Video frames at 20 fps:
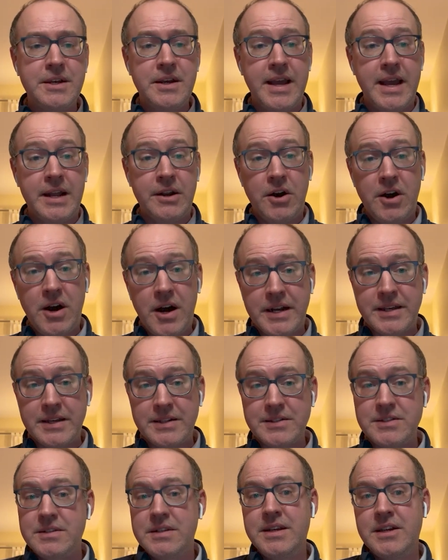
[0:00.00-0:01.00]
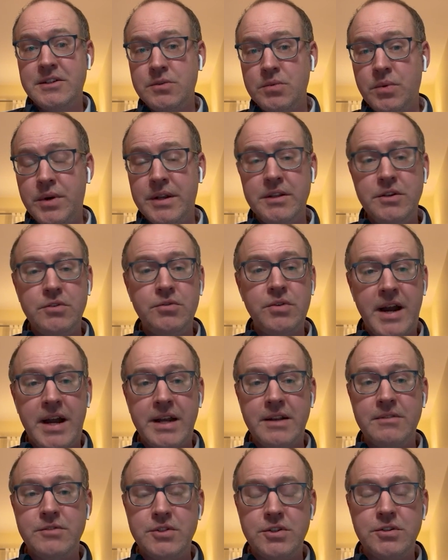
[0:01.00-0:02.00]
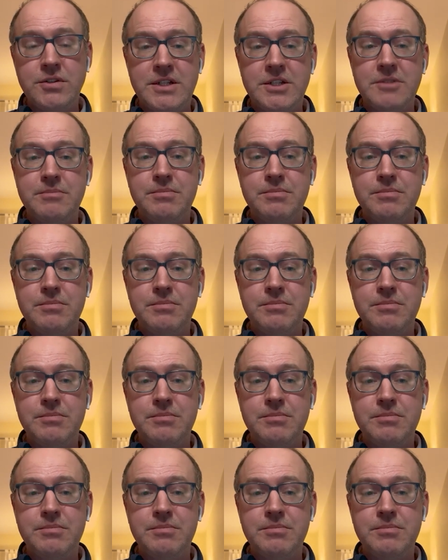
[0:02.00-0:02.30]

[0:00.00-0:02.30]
an audience, guess what? You kind of do need to